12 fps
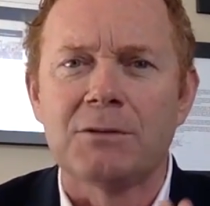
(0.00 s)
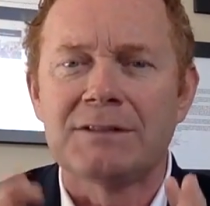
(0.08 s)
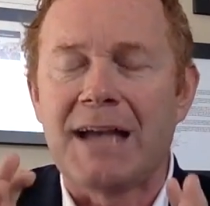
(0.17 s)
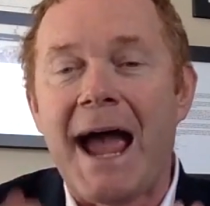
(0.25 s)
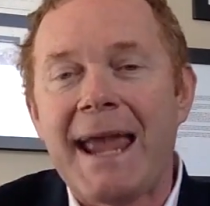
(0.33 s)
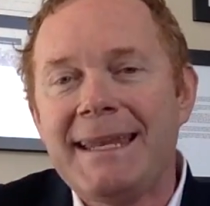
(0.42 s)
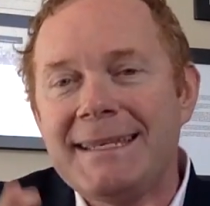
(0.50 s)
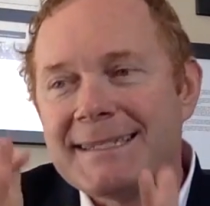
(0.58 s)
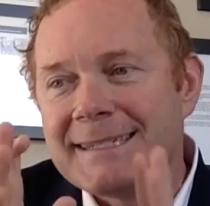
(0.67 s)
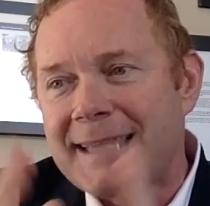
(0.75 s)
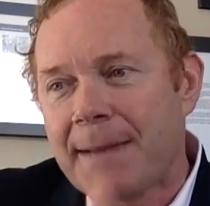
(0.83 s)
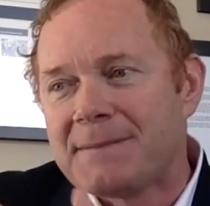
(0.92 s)
tiny
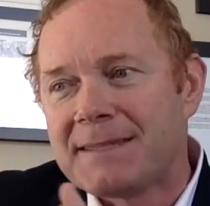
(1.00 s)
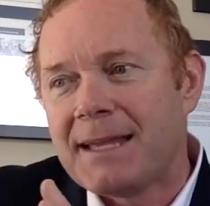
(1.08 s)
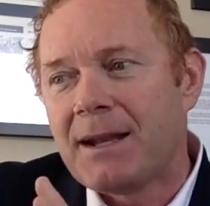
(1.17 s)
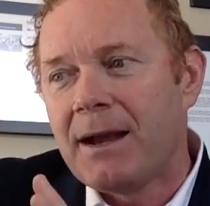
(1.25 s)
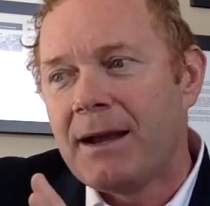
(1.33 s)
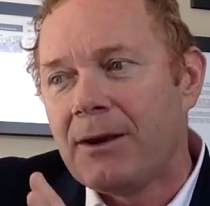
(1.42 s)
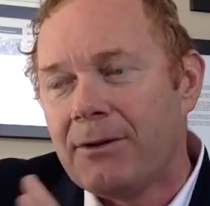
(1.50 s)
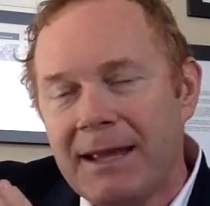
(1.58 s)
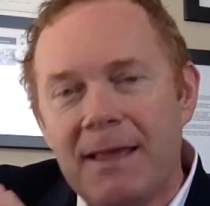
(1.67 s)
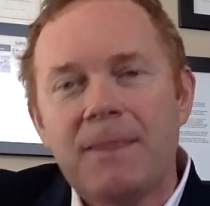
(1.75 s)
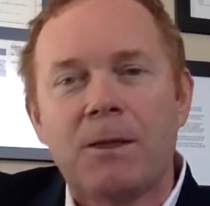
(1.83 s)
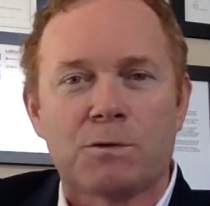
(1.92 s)
steps that are
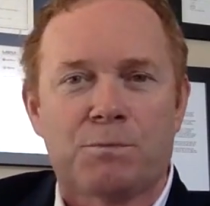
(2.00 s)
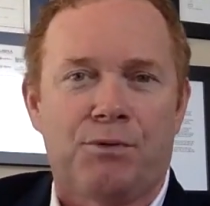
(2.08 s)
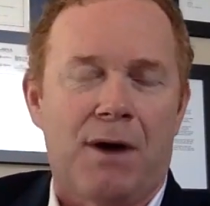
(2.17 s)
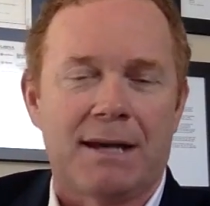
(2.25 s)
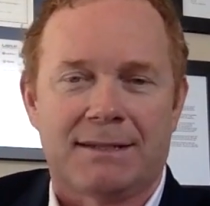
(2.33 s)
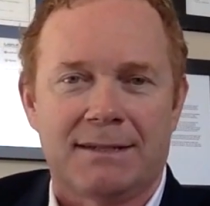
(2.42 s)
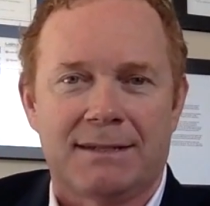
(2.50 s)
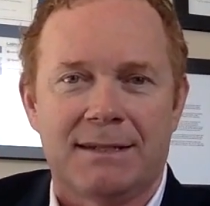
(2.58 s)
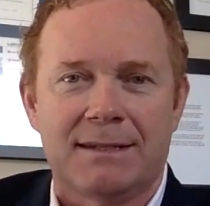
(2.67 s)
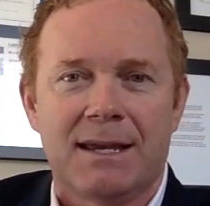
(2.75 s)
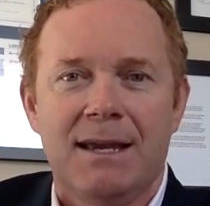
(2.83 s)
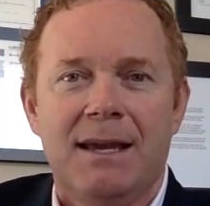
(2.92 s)
in those
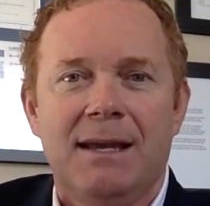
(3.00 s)
processes.